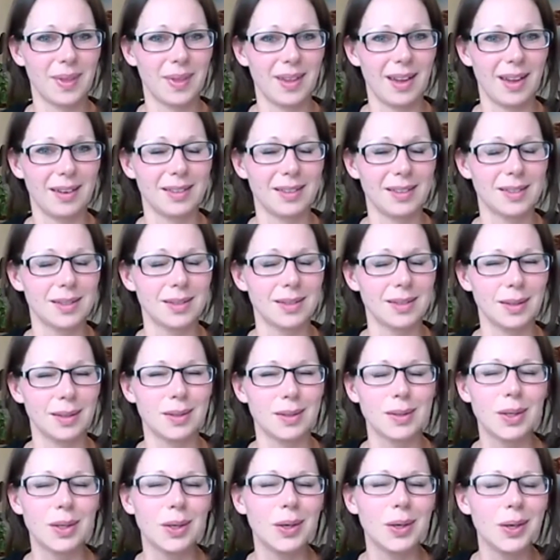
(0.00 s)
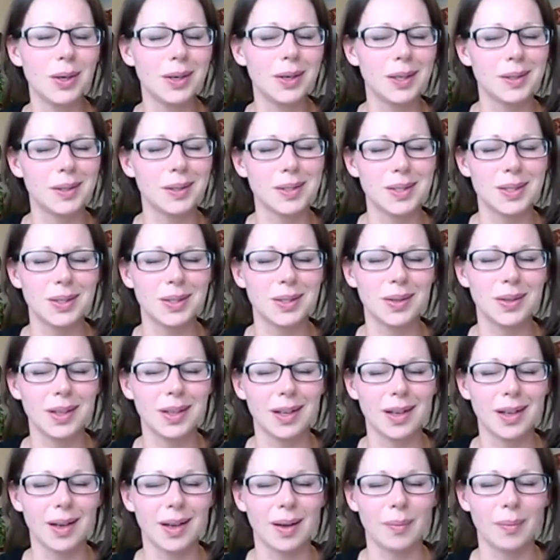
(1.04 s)
And it's it's curious too
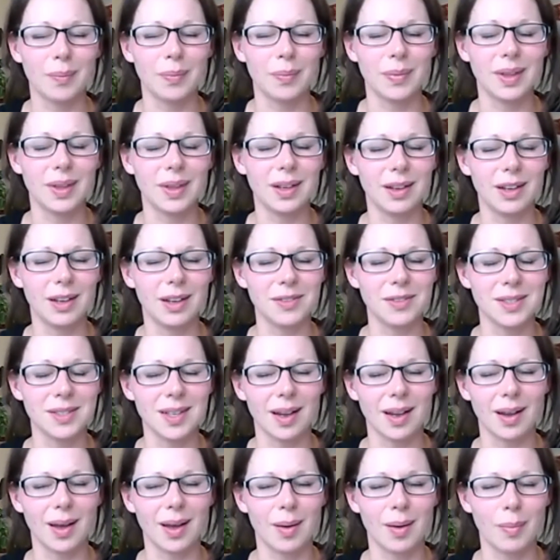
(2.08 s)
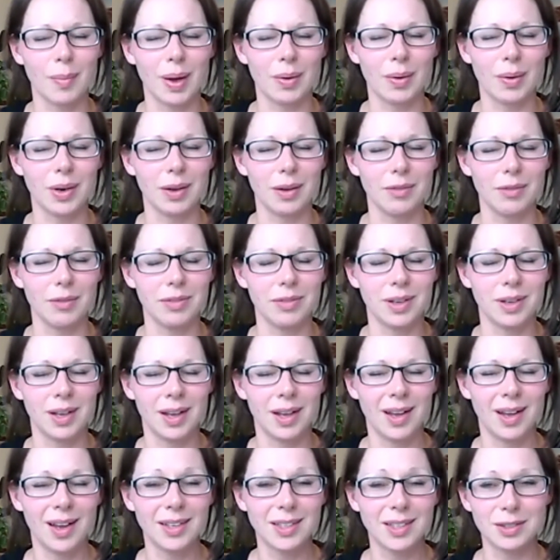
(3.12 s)
the um, the gifts that come out of
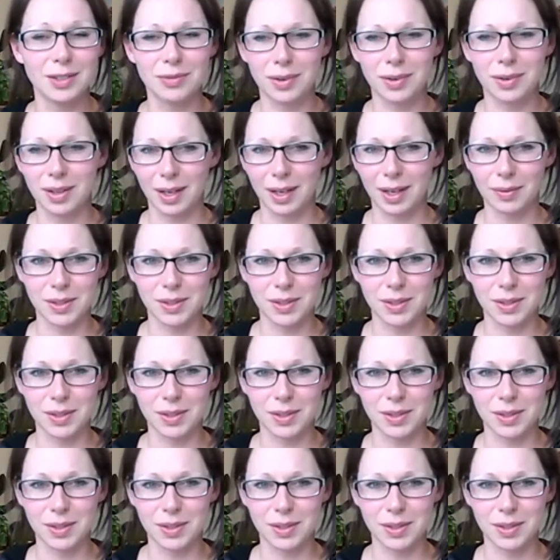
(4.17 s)
different life